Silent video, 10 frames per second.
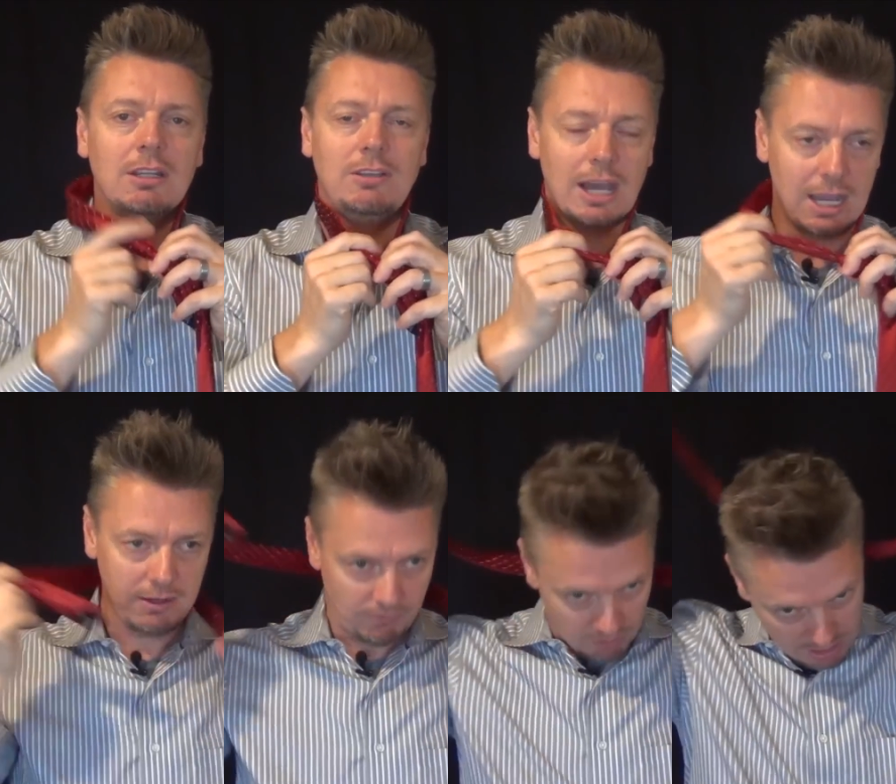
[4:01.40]
tie
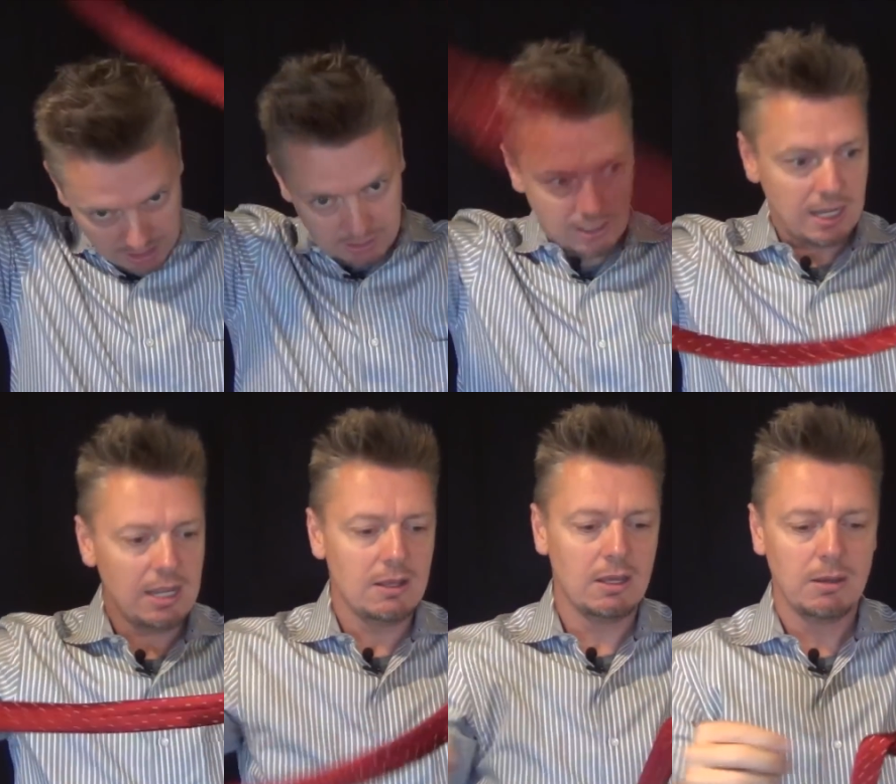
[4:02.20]
for a
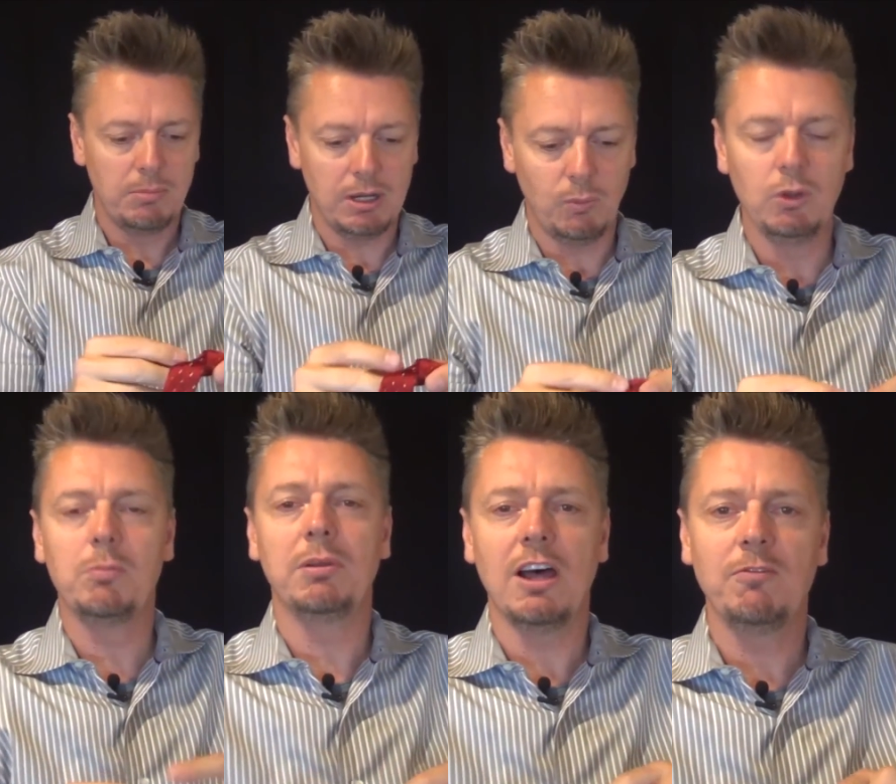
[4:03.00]
necktie, but it will
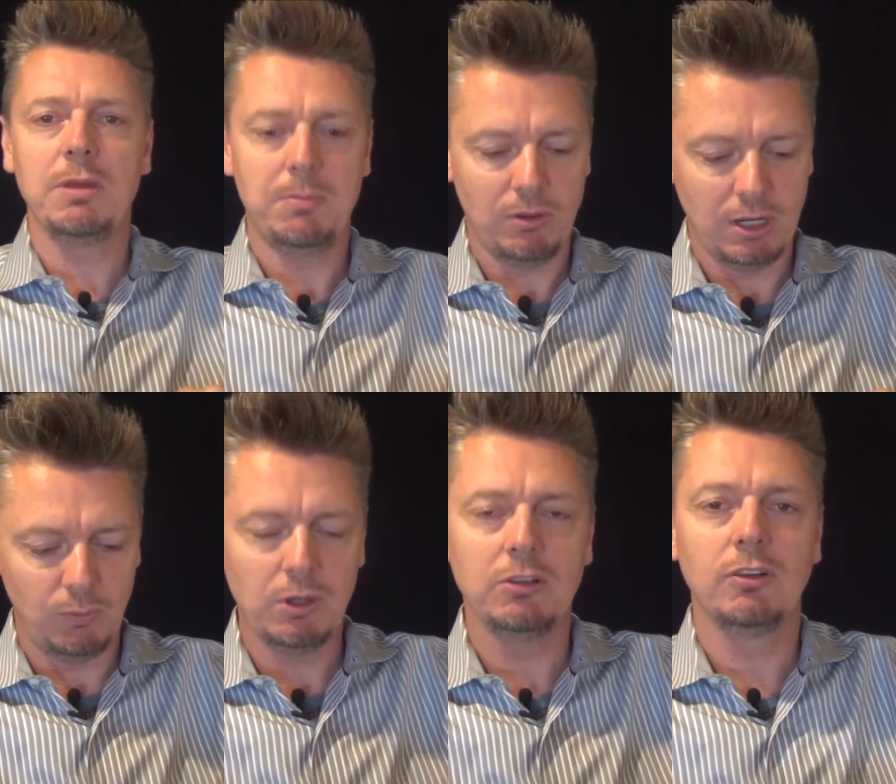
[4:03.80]
bluff people and it
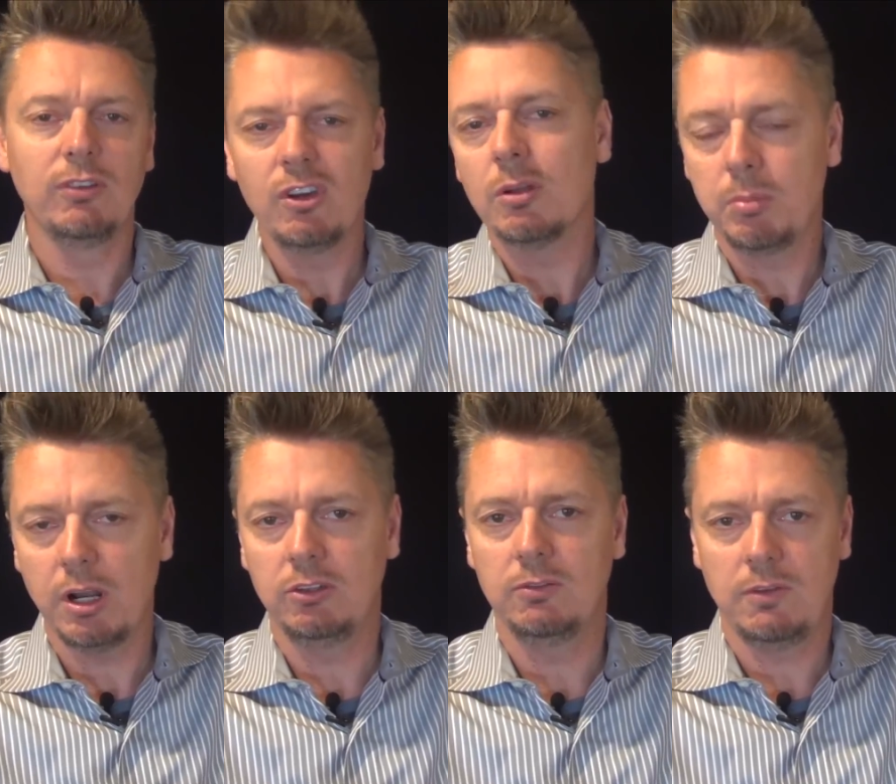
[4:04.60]
will just look
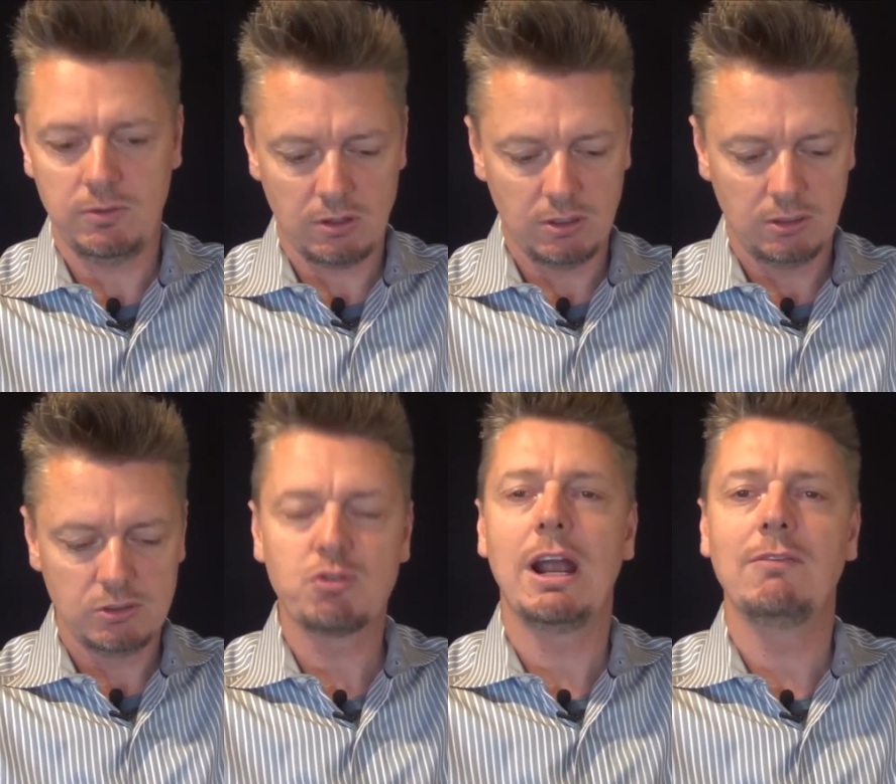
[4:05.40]
impressive if you're
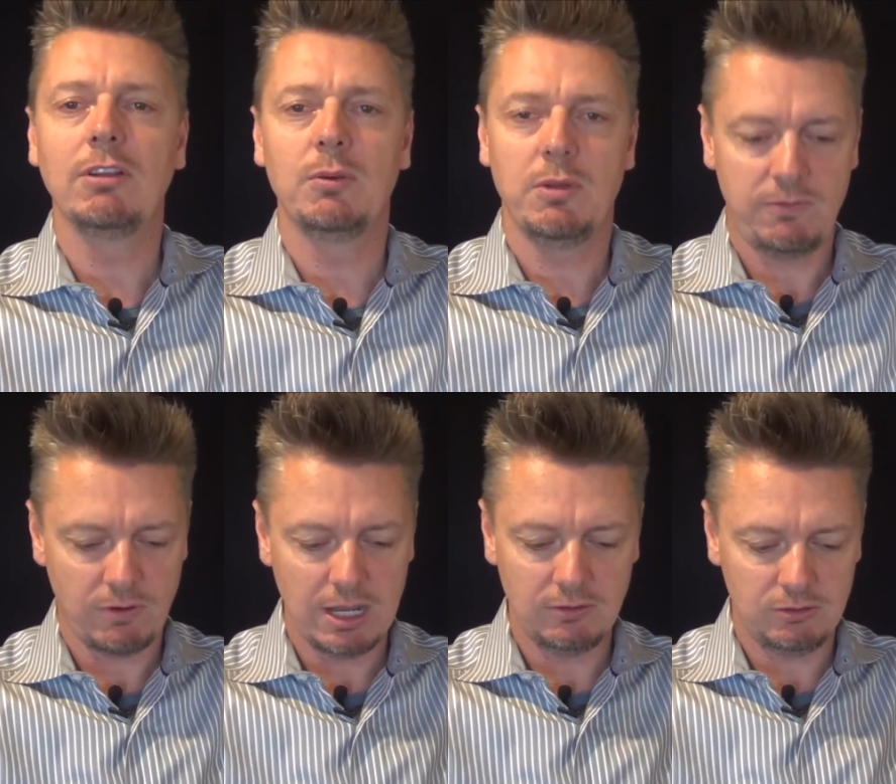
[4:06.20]
traveling with
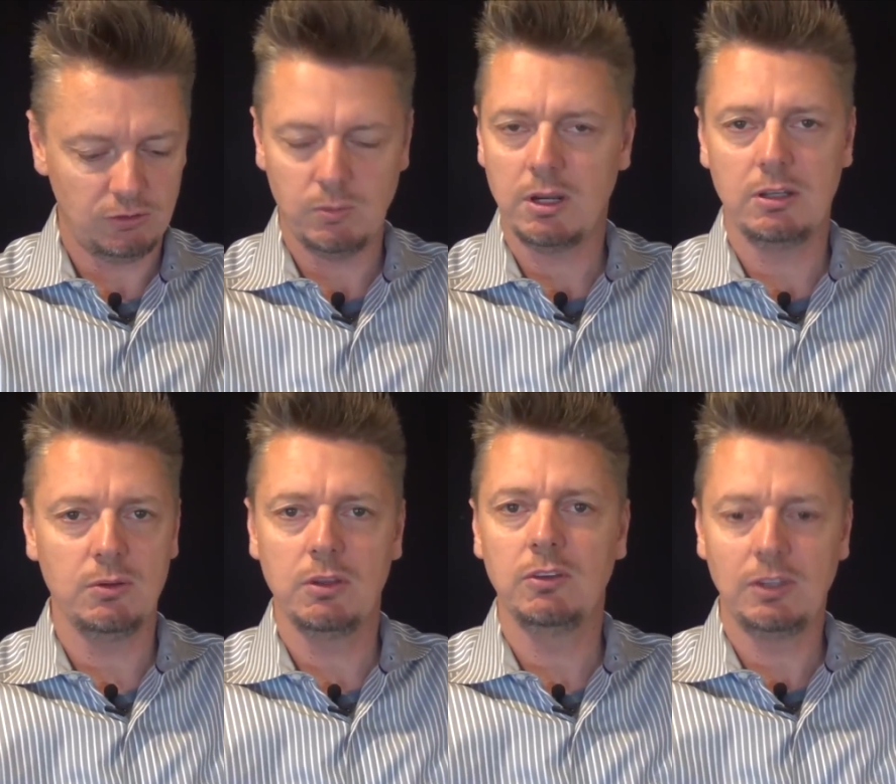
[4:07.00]
friends and just want to
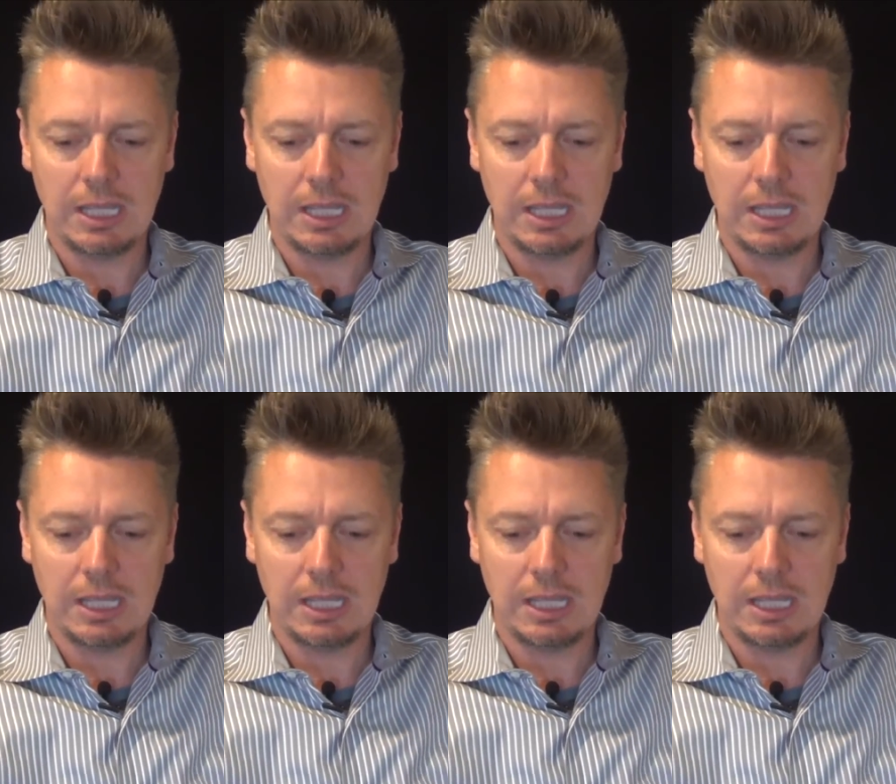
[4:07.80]
do this as a